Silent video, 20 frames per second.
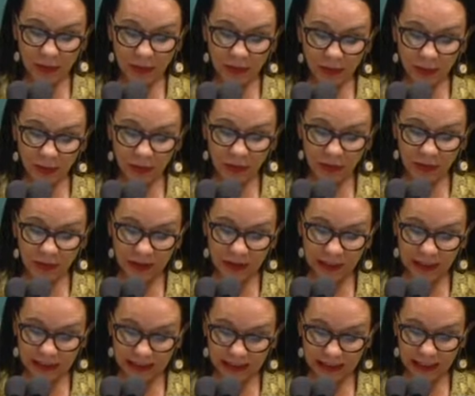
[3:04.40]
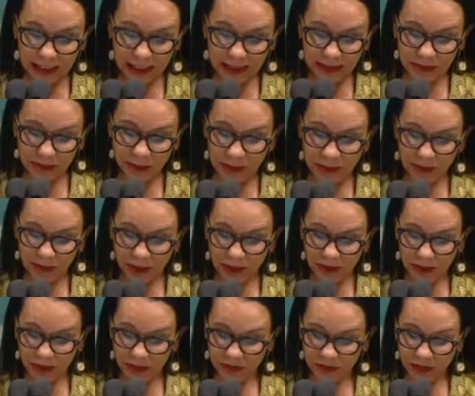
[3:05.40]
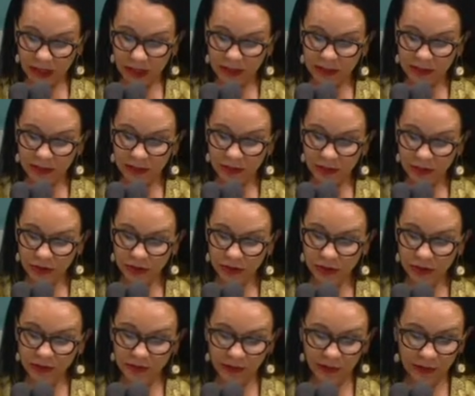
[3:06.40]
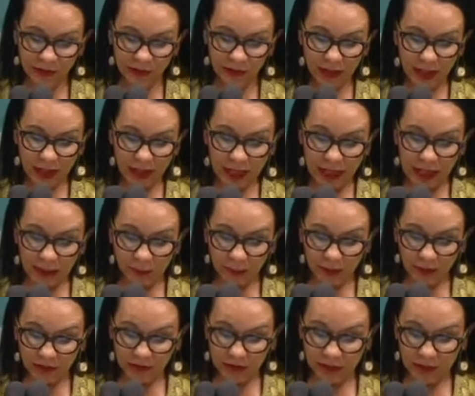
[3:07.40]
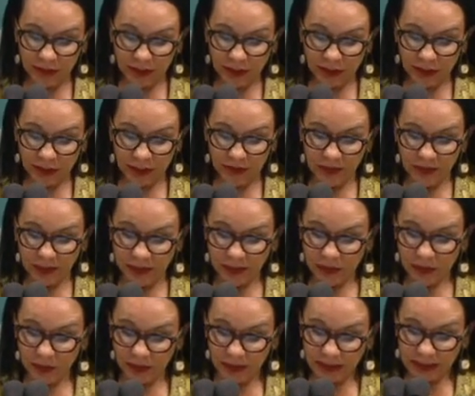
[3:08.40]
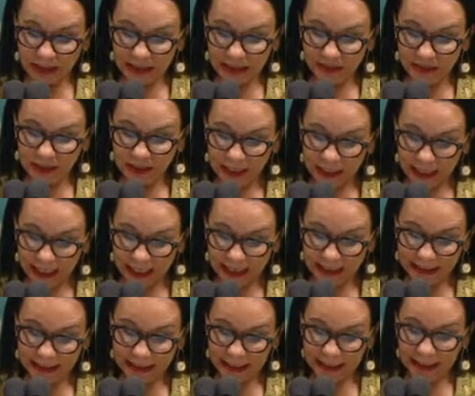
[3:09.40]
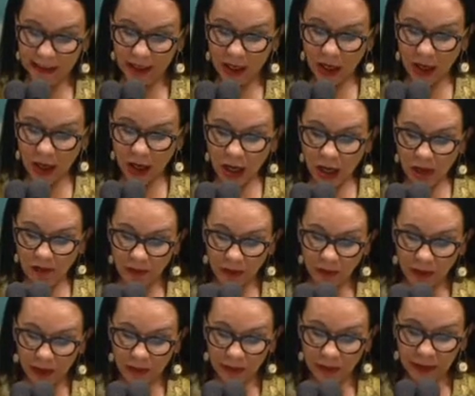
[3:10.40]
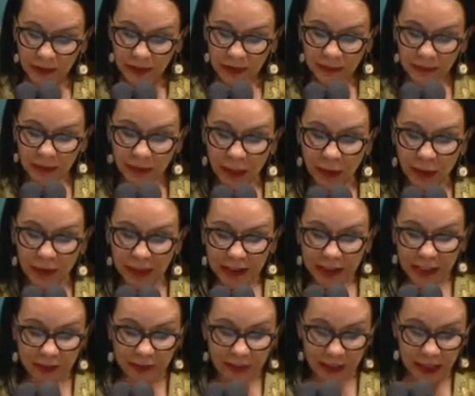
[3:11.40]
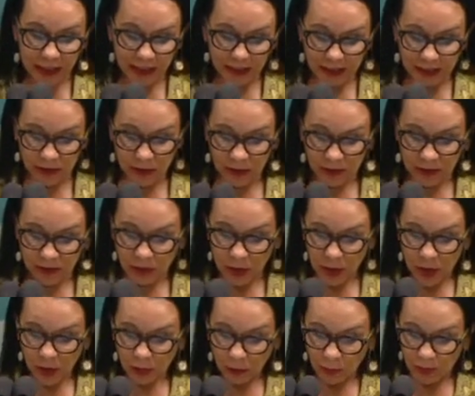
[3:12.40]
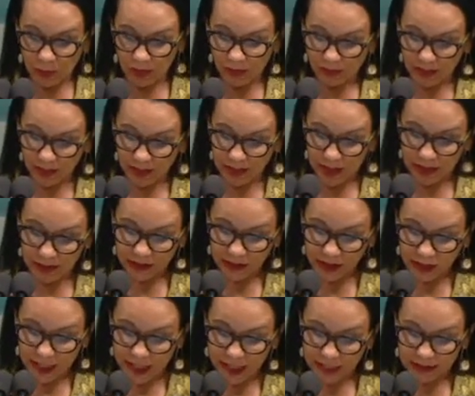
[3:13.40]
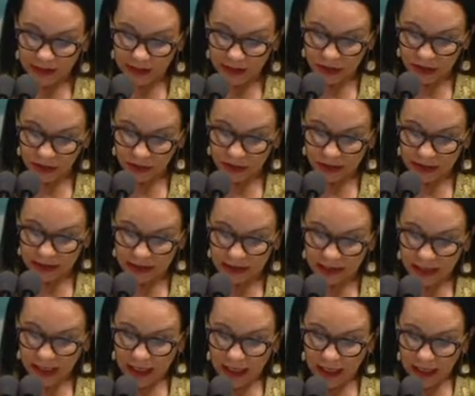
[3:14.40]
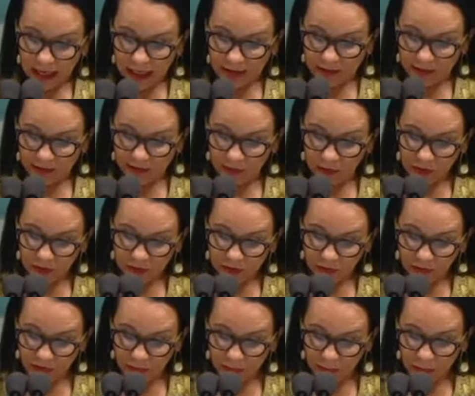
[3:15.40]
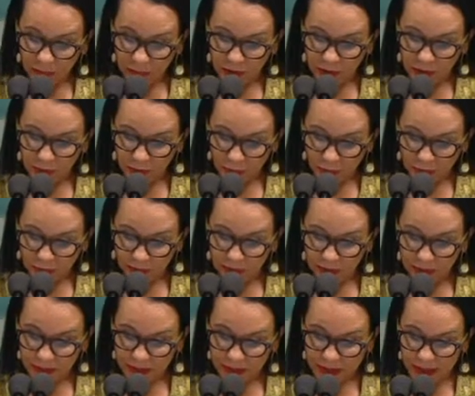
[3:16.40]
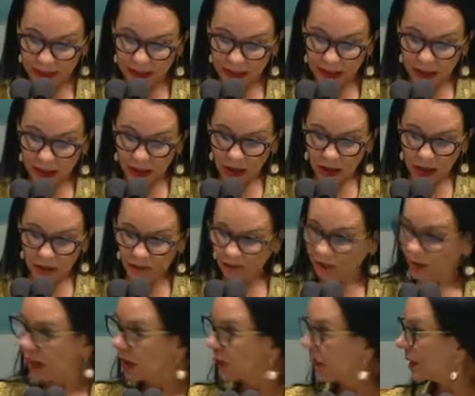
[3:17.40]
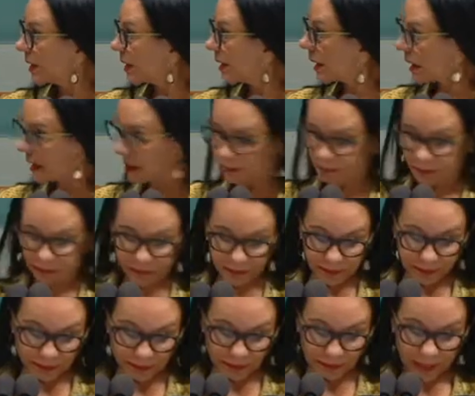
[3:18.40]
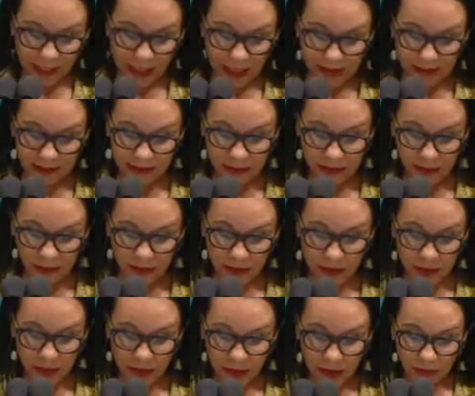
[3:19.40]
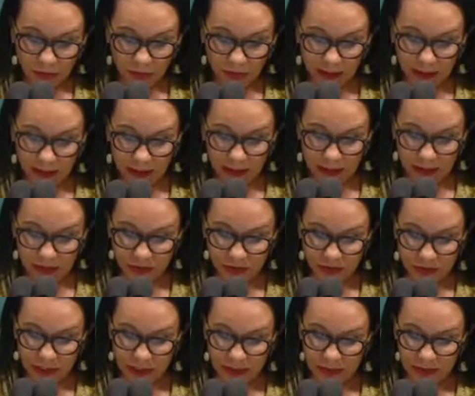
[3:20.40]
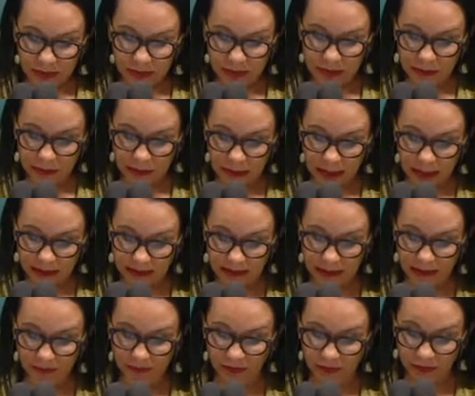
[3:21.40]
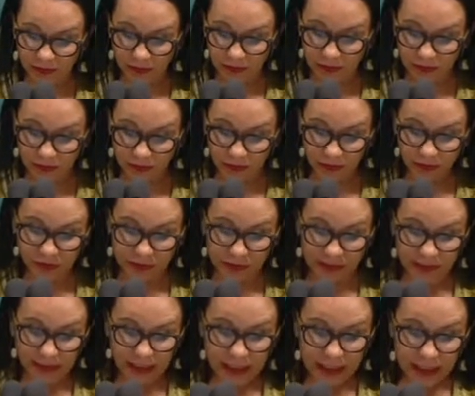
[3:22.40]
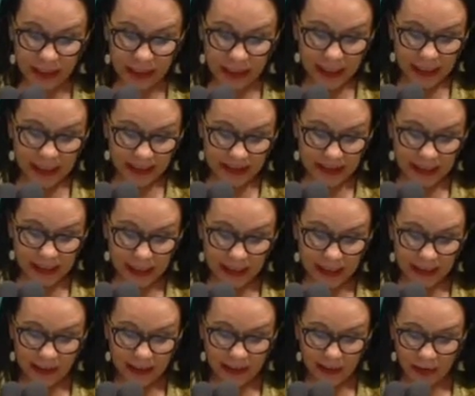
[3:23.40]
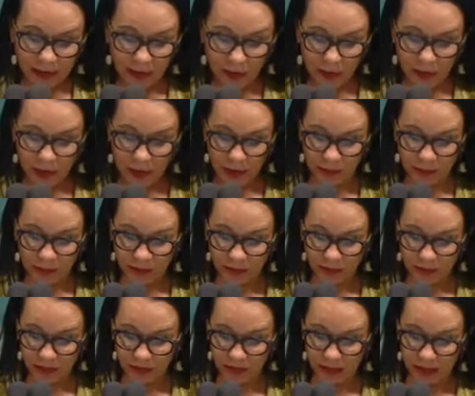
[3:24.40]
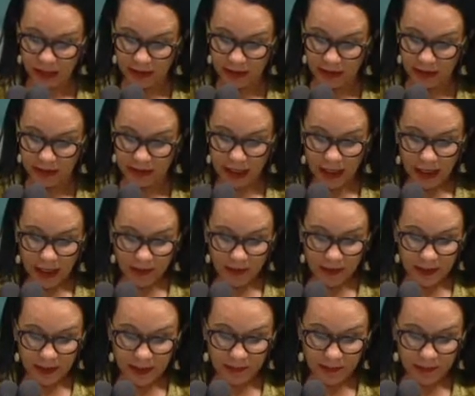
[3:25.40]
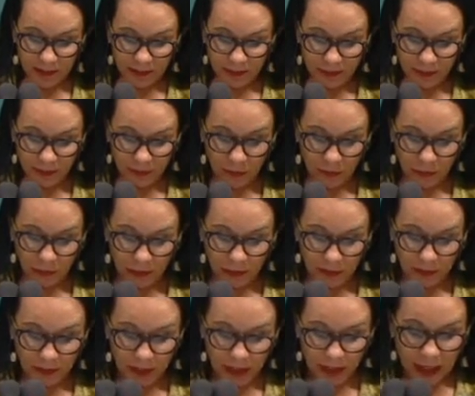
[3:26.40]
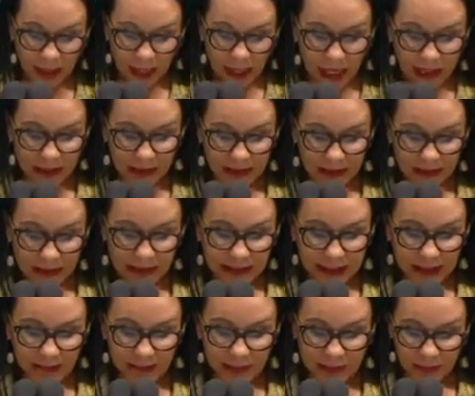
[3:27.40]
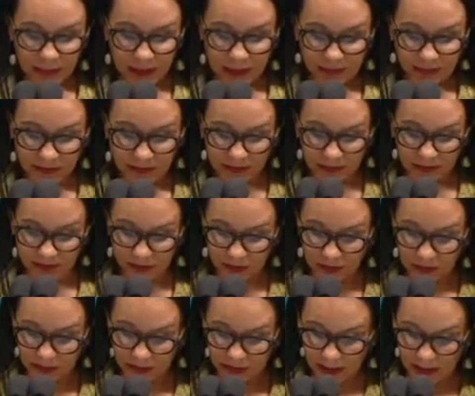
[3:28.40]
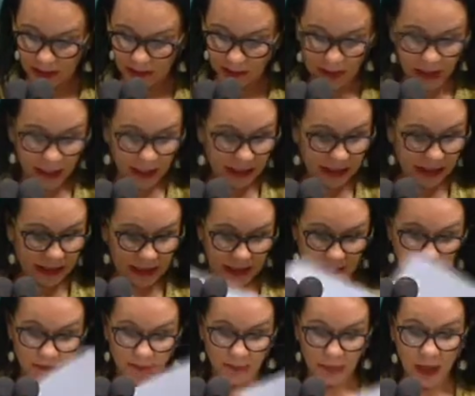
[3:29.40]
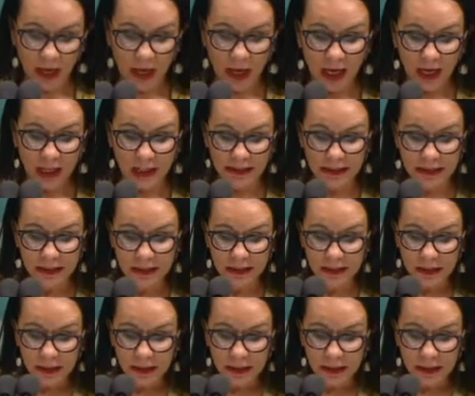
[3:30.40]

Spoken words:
report released last week by the Australian Institute of Health and Welfare showed that in 2017-18, over 1 million low-income households were in financial housing stress, and that 43.1% of low-income households renting in Australia are suffering rental stress. And D. There are more homeless Australians than ever before. Under this government, we have seen first-home buyers left behind.